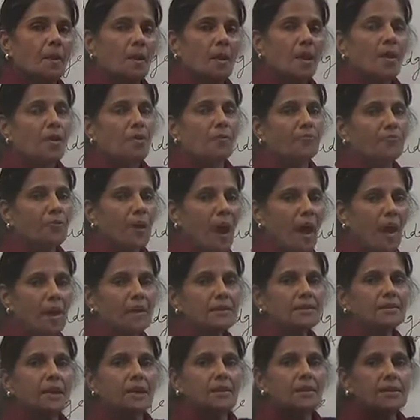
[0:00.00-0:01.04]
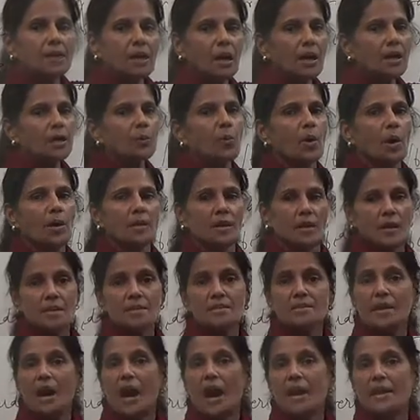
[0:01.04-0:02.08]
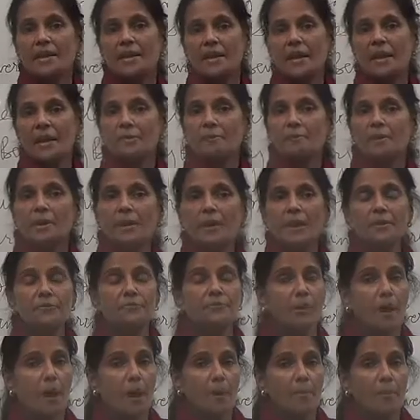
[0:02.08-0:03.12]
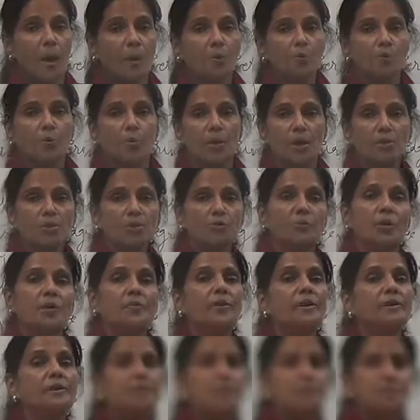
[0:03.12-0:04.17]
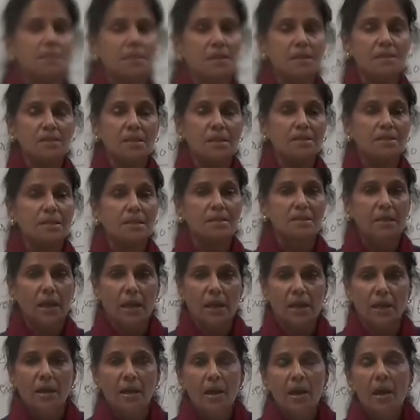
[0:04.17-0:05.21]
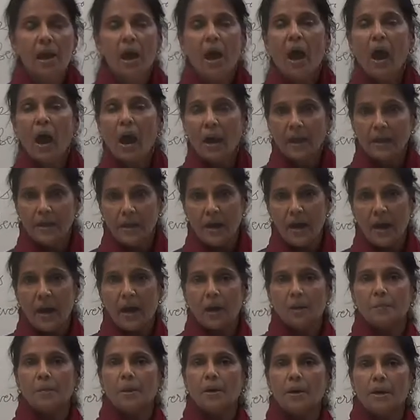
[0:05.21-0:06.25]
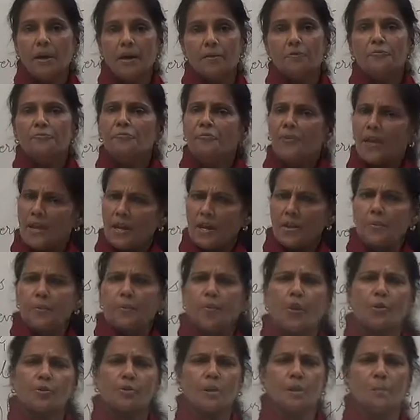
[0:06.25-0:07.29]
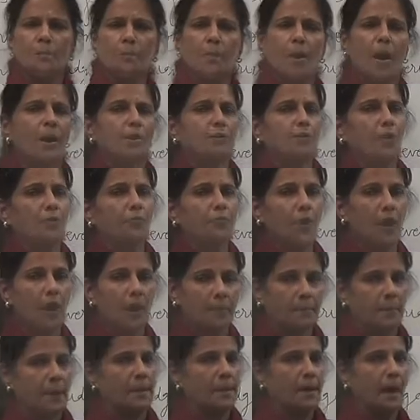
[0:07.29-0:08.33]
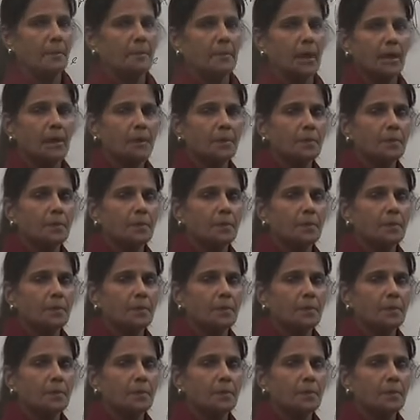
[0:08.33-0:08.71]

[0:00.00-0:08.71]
while the third one is Aine Akbari about which we will discuss in detail. Aine Akbari, very important part of Akbarnama.